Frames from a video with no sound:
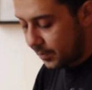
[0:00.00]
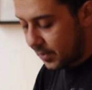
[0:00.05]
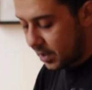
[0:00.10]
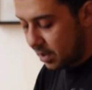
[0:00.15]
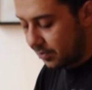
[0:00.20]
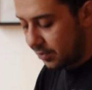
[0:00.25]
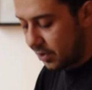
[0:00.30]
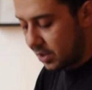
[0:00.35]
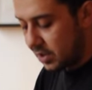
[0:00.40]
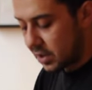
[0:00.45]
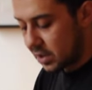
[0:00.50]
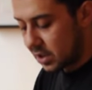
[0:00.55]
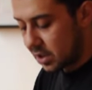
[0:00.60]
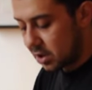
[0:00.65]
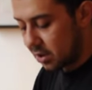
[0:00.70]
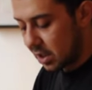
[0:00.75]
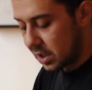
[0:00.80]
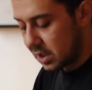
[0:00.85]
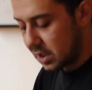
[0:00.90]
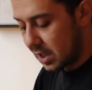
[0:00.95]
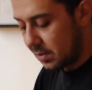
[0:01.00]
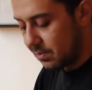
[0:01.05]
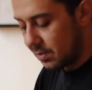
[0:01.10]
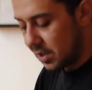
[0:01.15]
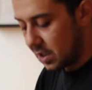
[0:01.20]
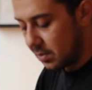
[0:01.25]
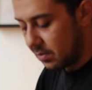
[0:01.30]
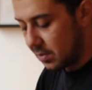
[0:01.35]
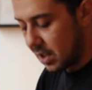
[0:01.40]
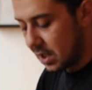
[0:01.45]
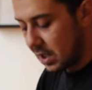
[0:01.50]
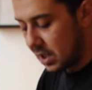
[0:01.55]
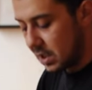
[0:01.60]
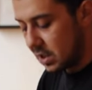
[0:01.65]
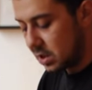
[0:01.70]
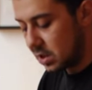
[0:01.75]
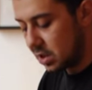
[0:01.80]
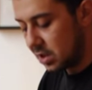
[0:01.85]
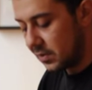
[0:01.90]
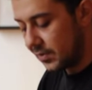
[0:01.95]
The Prince's Trust lent me the money in
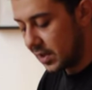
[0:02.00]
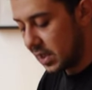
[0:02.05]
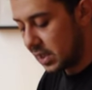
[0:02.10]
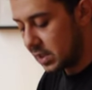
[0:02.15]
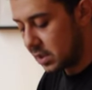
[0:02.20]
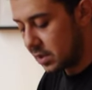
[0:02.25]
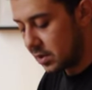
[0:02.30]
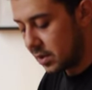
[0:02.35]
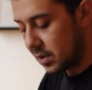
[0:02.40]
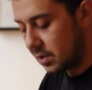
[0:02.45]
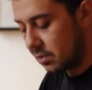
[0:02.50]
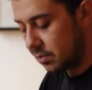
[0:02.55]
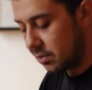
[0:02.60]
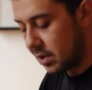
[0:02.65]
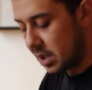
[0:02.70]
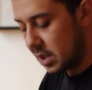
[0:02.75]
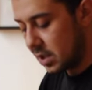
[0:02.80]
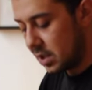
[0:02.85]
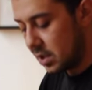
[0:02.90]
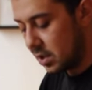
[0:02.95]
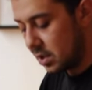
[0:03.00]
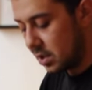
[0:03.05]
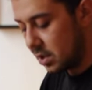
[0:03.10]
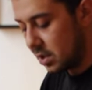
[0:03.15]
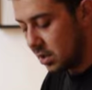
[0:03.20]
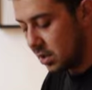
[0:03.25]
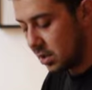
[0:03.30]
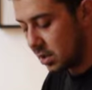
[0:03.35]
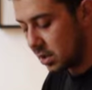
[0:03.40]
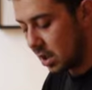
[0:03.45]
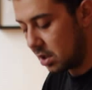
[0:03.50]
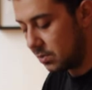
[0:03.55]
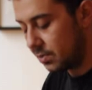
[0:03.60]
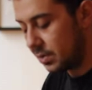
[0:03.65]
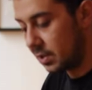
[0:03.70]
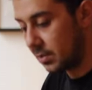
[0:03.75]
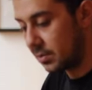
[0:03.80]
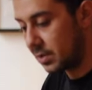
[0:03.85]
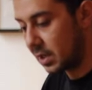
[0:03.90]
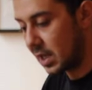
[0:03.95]
2003 to open
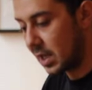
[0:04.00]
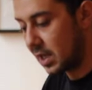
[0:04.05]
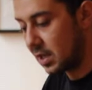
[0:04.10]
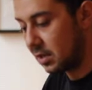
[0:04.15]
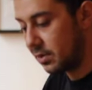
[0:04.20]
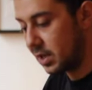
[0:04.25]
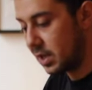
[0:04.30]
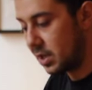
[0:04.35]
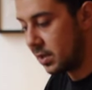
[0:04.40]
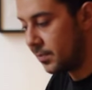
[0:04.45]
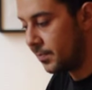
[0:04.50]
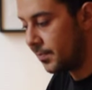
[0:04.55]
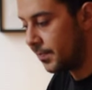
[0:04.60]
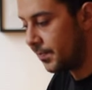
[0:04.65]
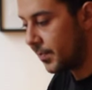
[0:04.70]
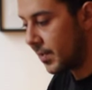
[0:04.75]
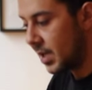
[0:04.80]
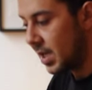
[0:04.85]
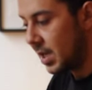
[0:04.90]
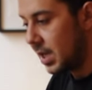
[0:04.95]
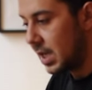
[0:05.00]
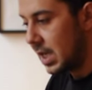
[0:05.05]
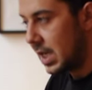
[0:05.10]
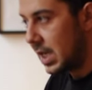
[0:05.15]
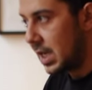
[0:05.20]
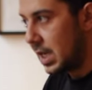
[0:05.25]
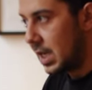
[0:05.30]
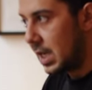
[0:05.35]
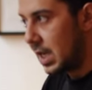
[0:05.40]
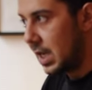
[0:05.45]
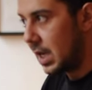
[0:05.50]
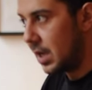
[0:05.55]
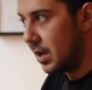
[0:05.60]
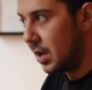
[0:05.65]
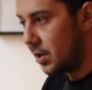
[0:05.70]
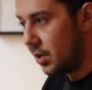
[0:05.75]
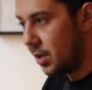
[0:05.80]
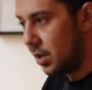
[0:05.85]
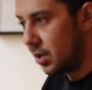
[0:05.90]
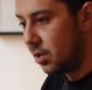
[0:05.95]
up the gallery, and I
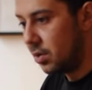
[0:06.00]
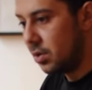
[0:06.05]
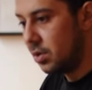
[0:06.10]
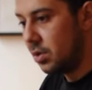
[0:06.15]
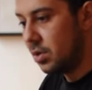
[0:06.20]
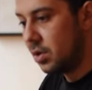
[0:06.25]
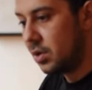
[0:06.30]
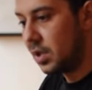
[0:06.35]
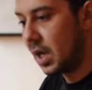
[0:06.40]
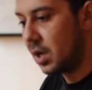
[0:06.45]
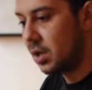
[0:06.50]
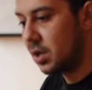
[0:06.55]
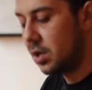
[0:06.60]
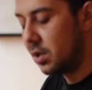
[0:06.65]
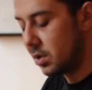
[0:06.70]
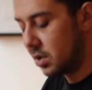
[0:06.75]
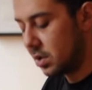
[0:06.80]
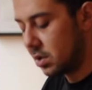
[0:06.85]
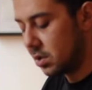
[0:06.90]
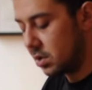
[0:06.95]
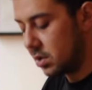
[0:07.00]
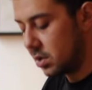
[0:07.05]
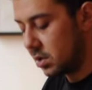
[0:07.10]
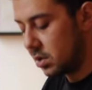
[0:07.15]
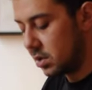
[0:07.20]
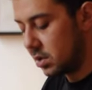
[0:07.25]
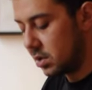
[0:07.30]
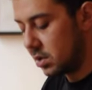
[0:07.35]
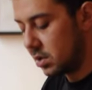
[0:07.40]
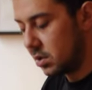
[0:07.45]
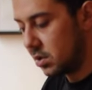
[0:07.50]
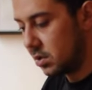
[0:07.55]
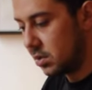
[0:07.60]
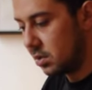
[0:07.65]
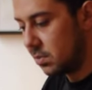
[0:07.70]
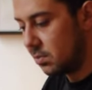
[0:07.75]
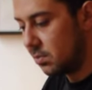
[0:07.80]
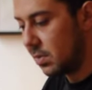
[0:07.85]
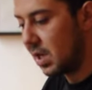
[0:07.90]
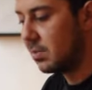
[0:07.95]
knew that I couldn't
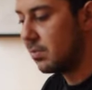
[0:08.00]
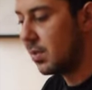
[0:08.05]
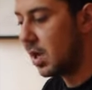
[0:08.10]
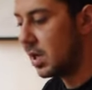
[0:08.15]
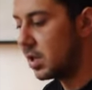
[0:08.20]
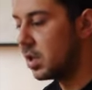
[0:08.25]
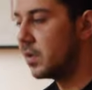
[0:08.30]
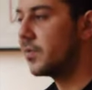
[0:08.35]
make money